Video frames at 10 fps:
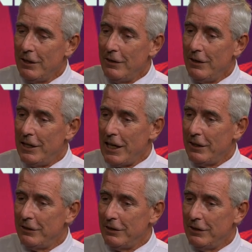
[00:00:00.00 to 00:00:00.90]

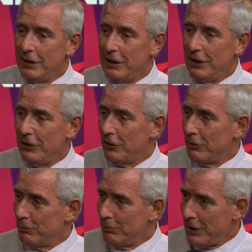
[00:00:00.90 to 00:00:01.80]
that is
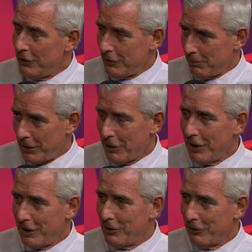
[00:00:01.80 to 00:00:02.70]
a reasonably
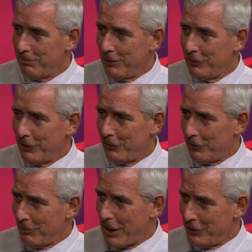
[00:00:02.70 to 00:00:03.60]
high cost business
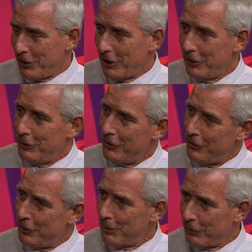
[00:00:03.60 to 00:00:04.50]
to run. You know,
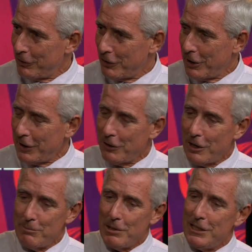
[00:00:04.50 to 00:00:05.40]

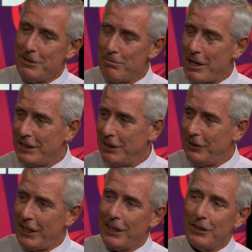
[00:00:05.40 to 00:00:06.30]
$299 million, pay your
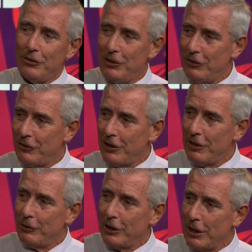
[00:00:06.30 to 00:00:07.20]
tax, you're just
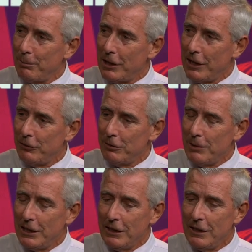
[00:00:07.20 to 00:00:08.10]
over a couple of hundred
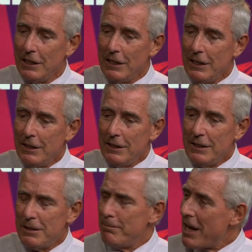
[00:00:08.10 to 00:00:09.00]
million.
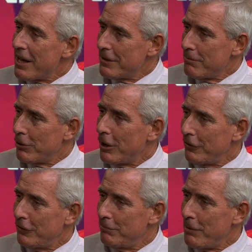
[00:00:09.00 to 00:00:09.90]
It's about the
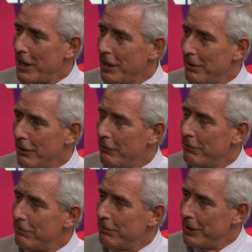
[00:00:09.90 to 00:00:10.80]
price
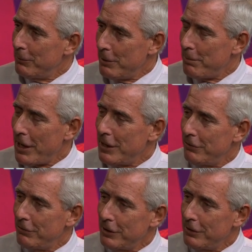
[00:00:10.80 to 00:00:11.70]
that we pay
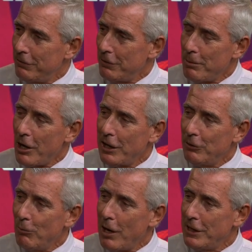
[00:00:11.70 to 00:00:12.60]
for
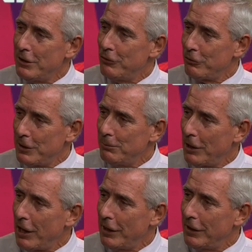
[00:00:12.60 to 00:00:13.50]
buying one
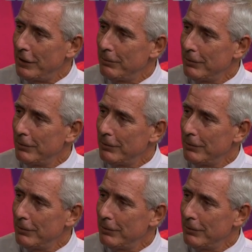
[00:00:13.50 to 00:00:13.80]
Dreamliner.